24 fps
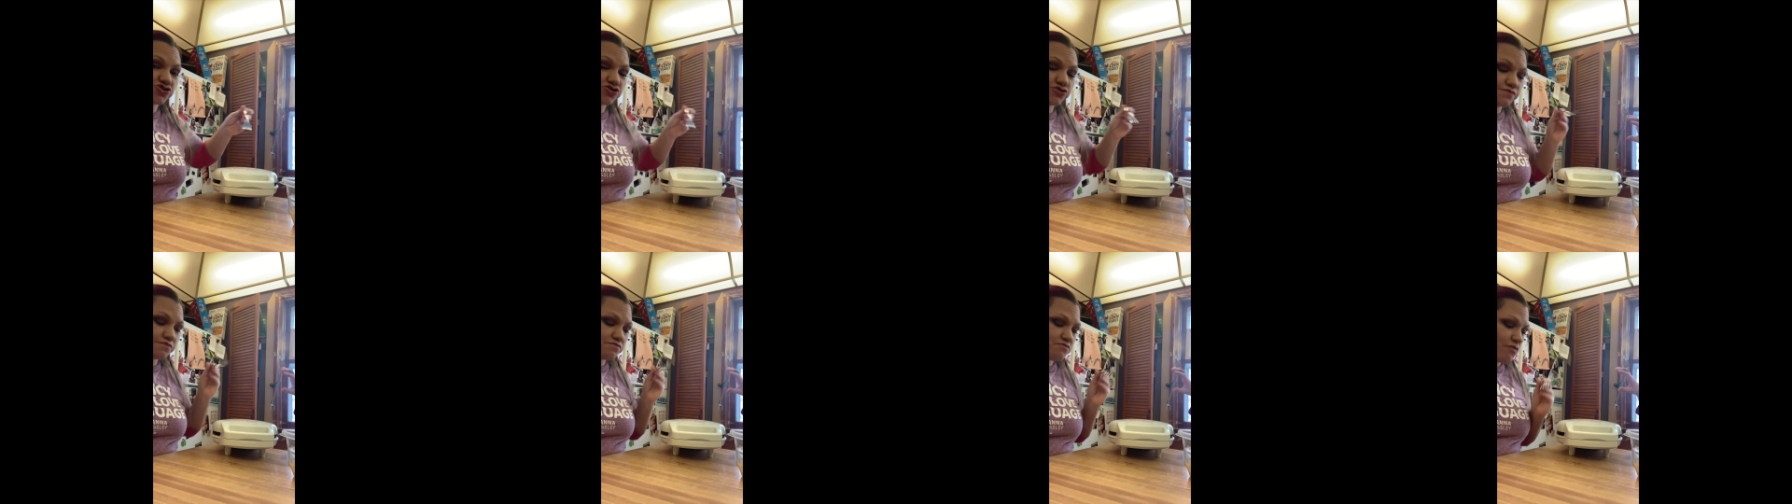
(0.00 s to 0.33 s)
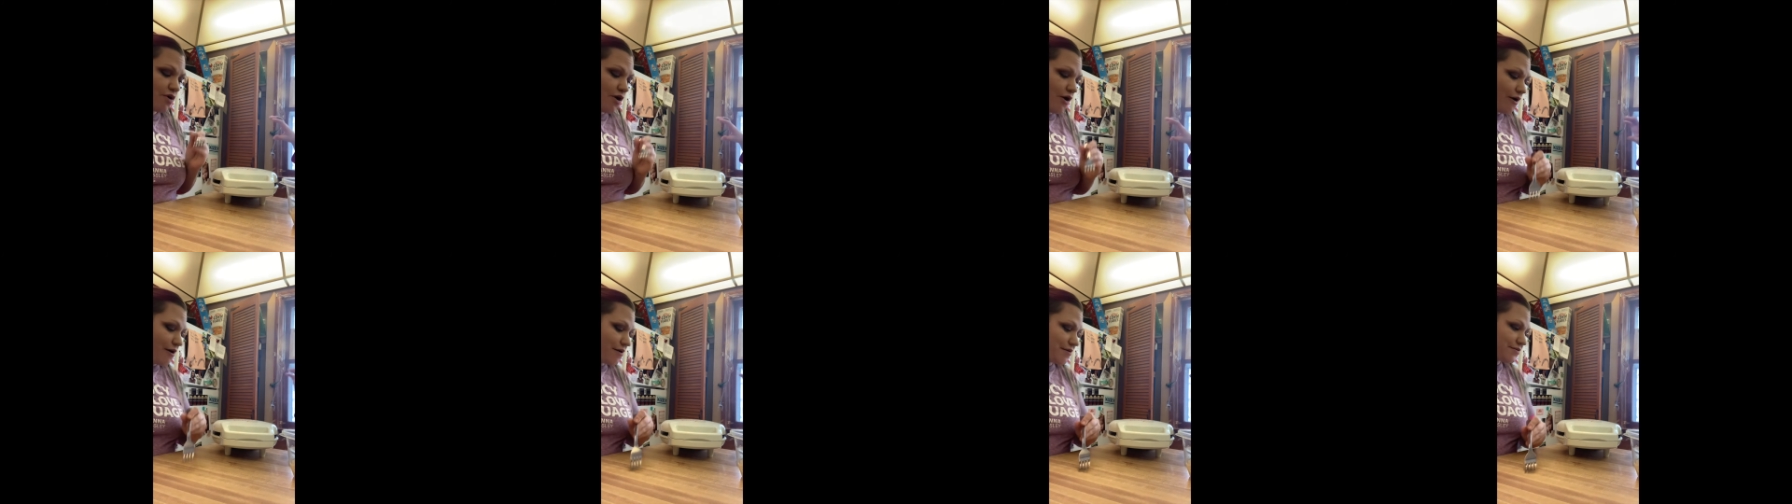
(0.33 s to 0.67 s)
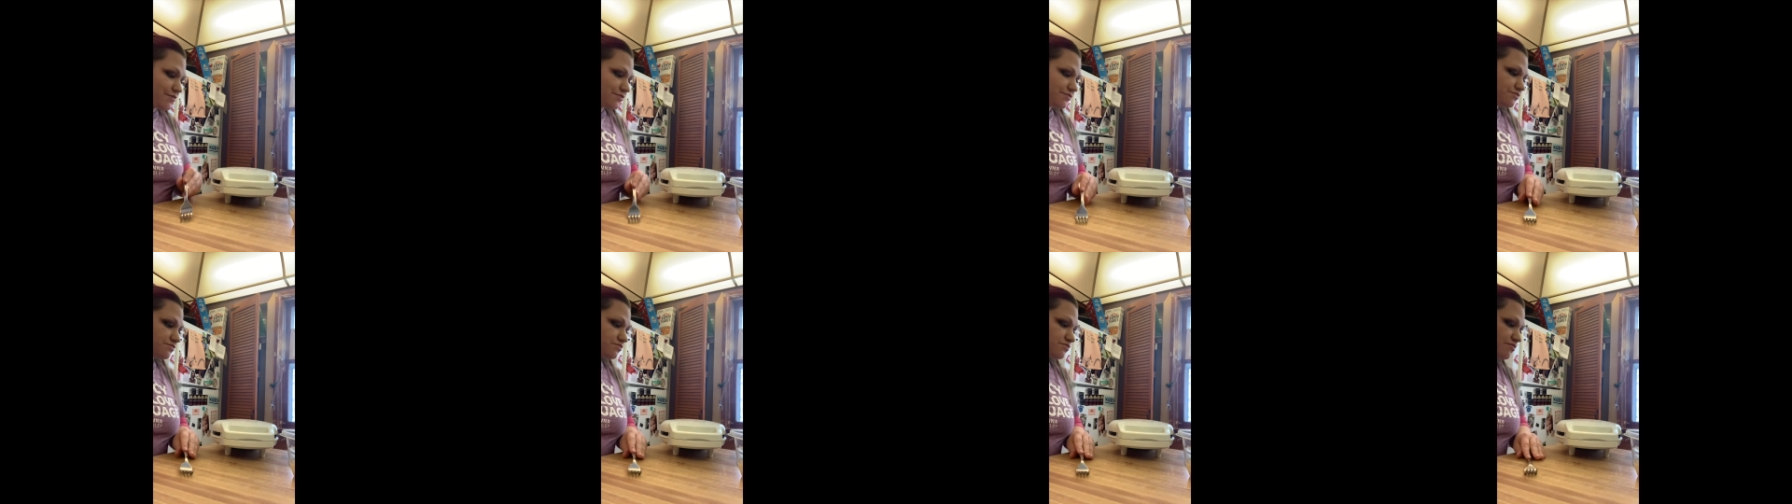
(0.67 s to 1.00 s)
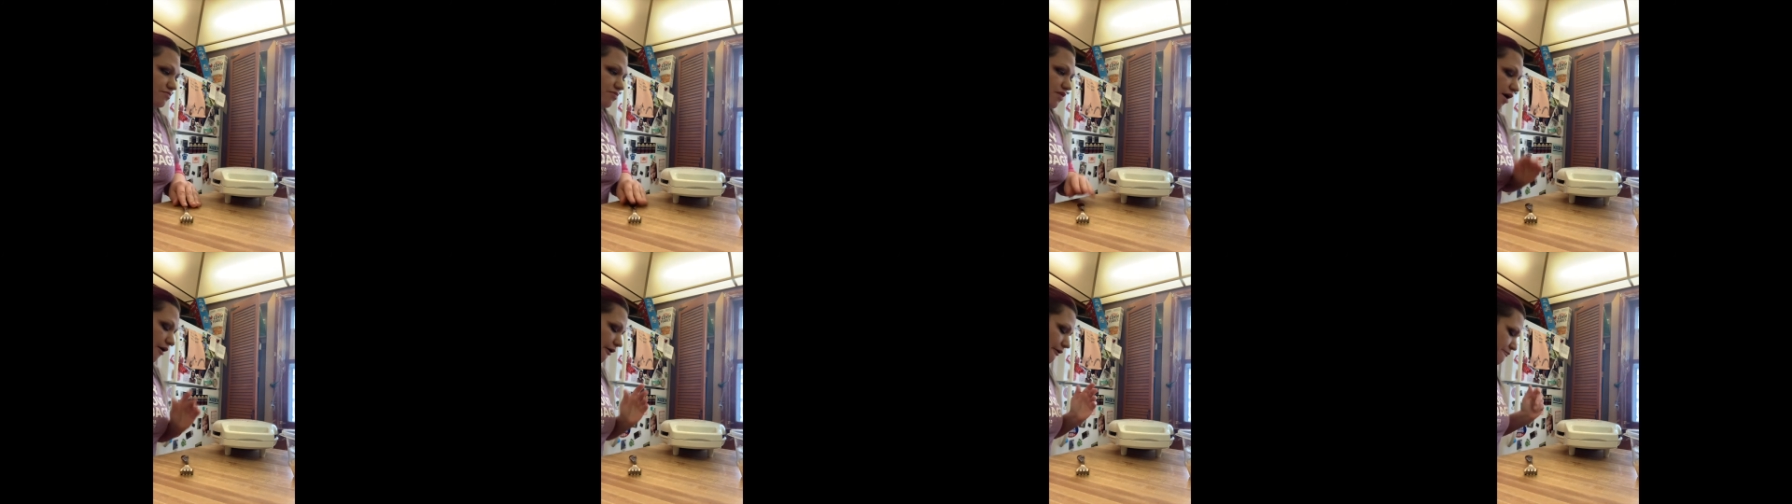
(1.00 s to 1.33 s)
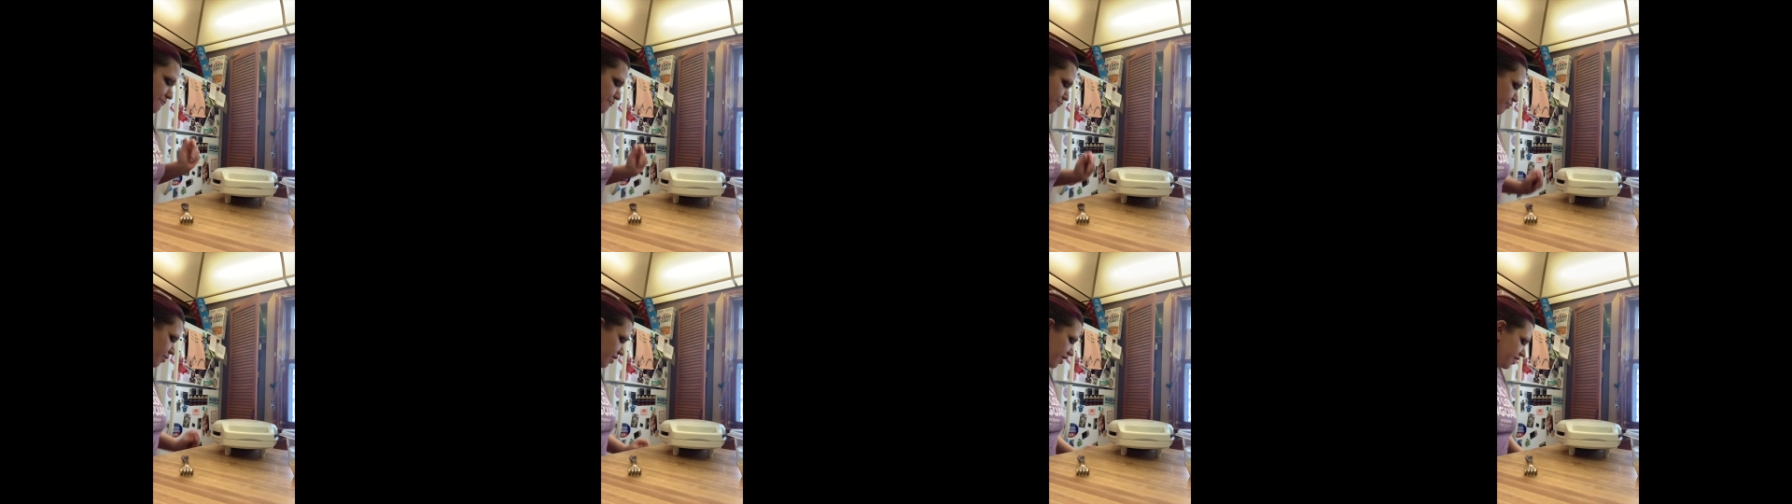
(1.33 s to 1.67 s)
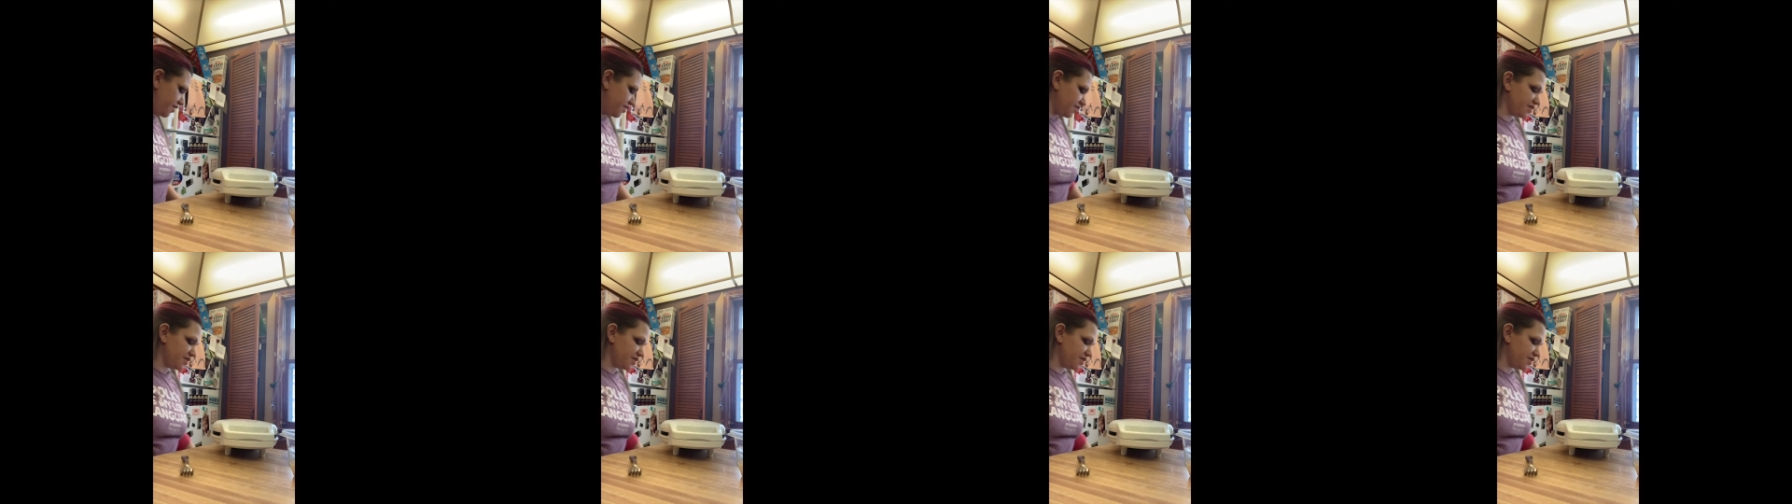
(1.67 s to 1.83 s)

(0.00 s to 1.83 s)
I do have to admit, but